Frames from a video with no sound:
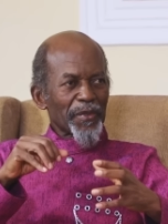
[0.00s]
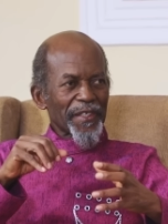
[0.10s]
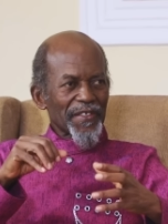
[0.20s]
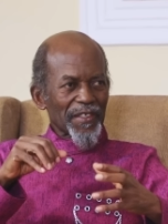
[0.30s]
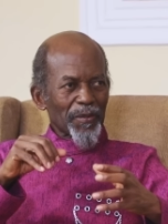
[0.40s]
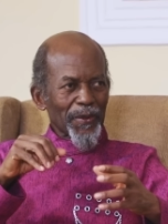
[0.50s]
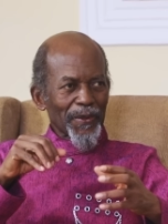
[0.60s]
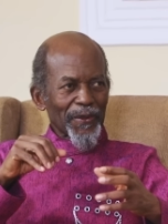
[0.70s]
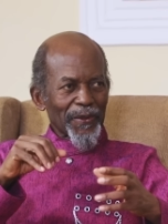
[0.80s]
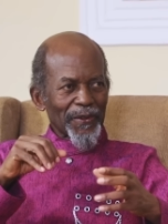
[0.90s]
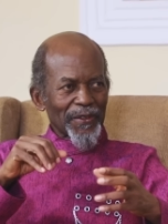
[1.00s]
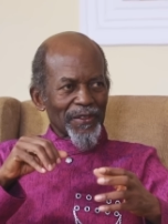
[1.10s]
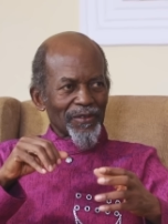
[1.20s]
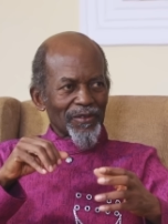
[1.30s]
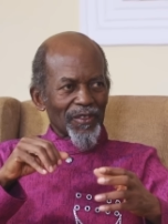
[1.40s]
principle
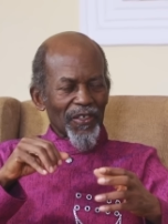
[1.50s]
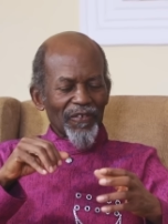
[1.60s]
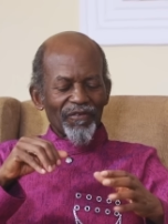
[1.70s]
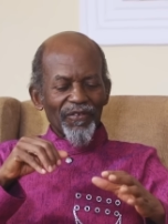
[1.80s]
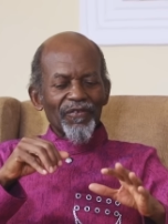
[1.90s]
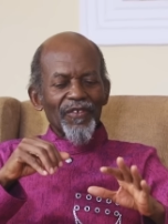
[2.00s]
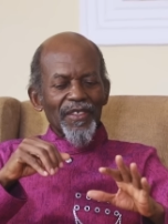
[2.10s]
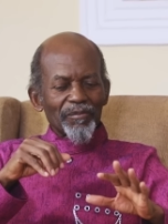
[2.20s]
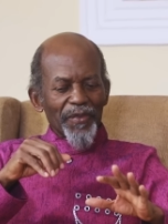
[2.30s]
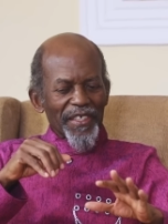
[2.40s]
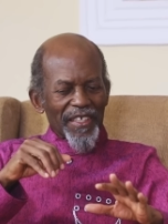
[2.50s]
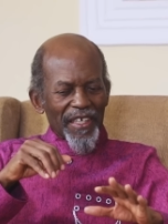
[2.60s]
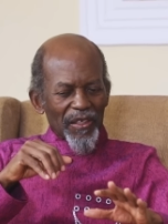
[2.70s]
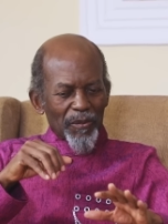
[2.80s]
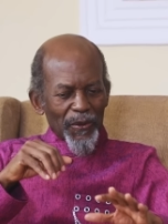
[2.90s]
of being
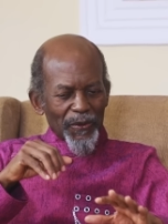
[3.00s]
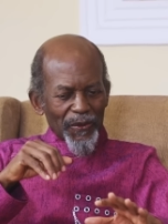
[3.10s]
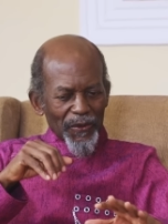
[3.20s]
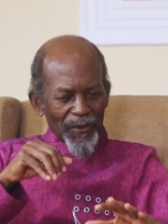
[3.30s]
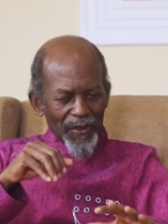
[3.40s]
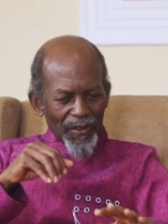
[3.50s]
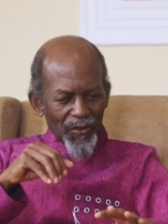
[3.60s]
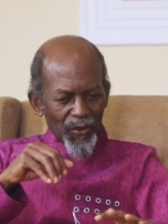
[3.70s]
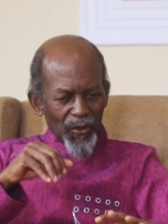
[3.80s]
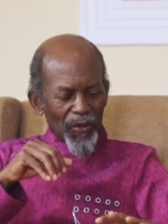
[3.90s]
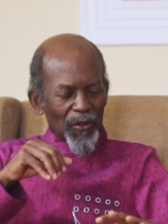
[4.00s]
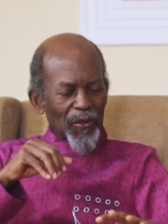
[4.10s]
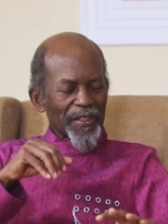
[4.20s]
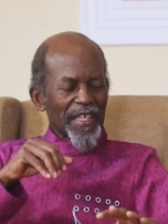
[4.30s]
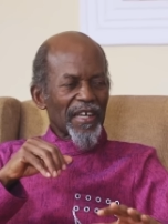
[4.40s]
able to
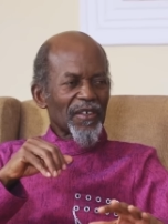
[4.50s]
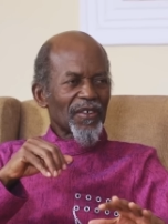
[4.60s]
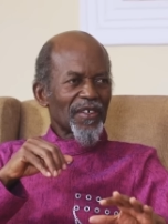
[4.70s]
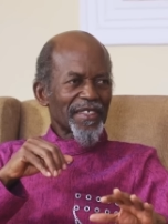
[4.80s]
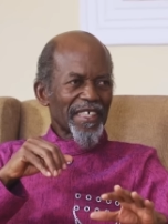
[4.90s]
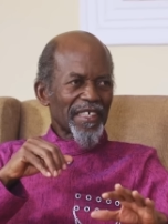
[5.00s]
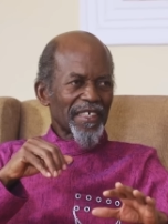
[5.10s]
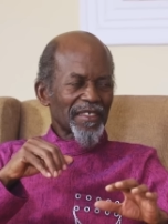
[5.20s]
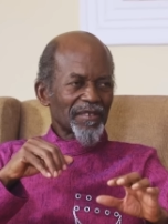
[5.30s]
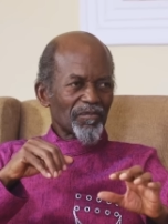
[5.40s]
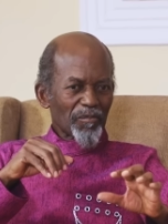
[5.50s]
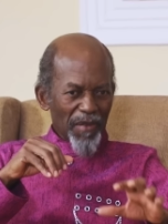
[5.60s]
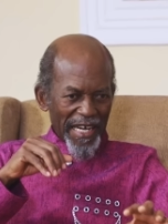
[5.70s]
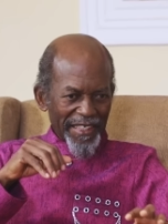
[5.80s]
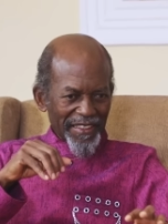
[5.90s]
slow down on the
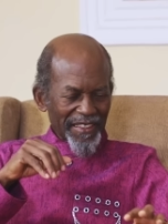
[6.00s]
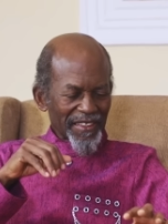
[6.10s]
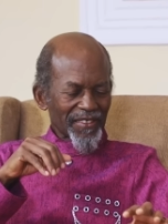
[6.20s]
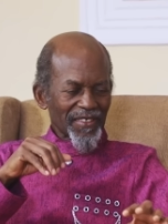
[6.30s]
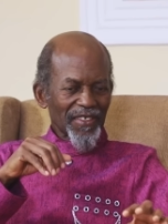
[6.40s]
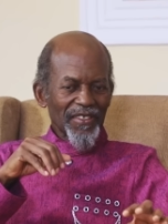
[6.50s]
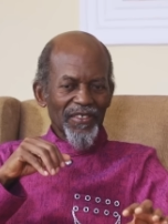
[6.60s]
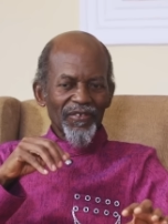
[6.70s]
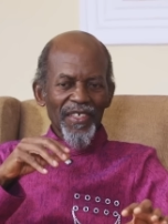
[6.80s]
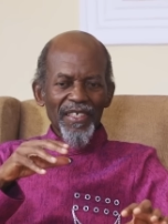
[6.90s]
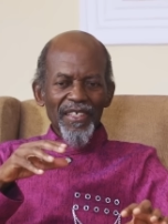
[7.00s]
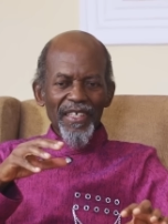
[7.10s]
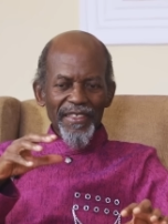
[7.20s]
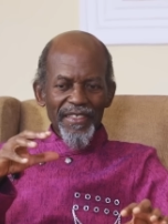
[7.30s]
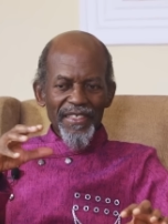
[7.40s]
mind itself,
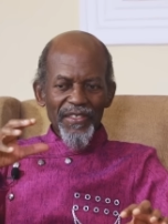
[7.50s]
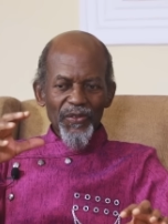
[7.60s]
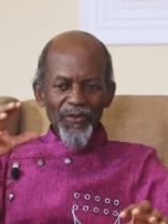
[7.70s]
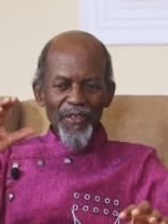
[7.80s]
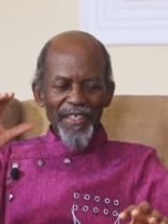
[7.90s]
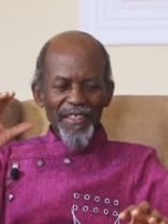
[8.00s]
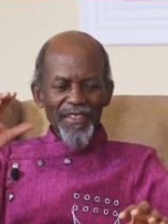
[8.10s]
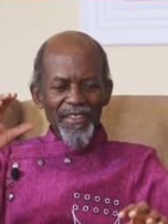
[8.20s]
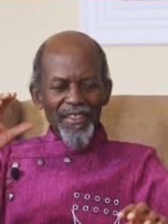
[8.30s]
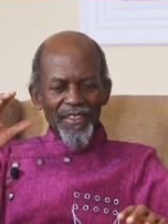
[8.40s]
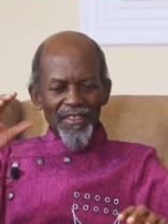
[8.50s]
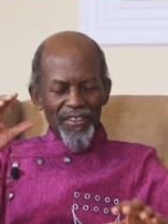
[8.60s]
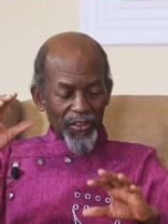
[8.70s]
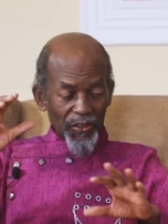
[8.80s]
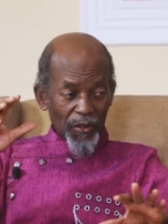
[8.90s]
and in this way,
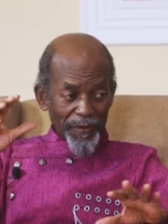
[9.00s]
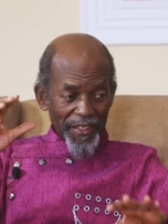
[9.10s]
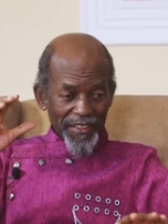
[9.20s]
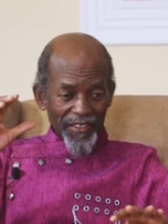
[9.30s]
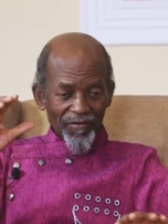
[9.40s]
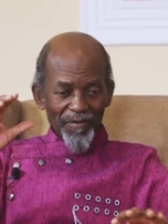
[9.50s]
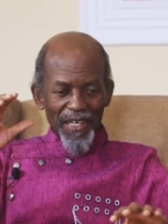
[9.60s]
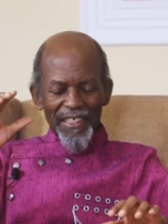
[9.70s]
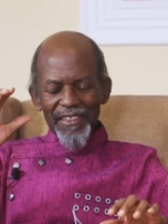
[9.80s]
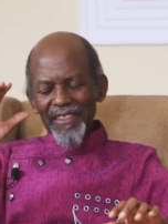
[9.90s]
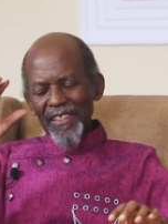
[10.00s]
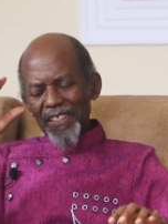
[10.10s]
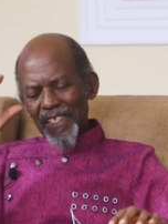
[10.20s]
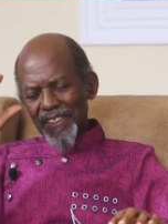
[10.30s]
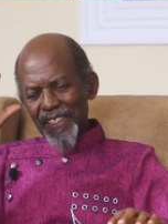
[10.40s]
the objective mind,
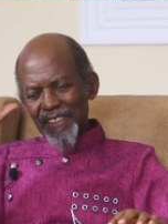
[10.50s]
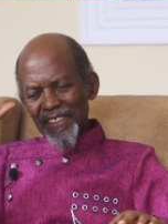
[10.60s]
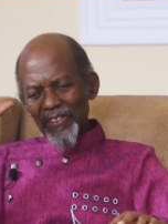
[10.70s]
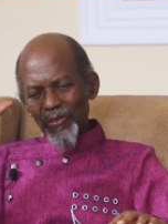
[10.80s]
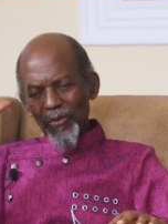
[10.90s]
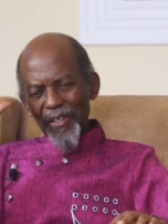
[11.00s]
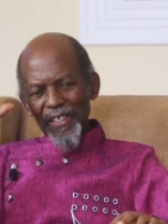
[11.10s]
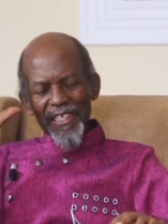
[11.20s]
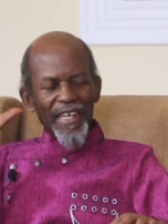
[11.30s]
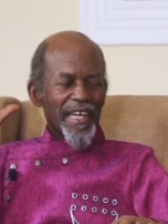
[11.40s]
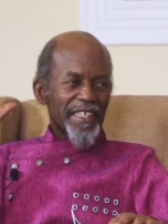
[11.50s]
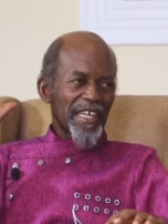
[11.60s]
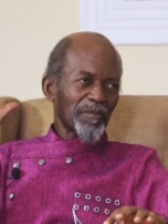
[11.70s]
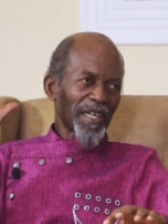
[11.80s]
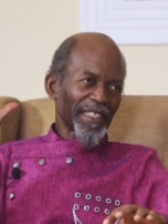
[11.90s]
and then this way the
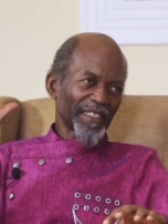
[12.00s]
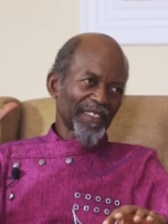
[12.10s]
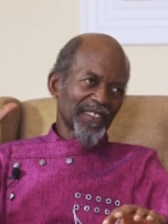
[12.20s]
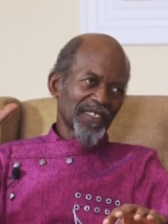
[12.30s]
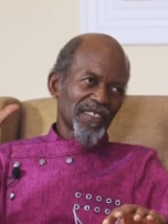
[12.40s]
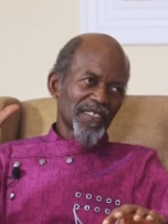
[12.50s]
higher mind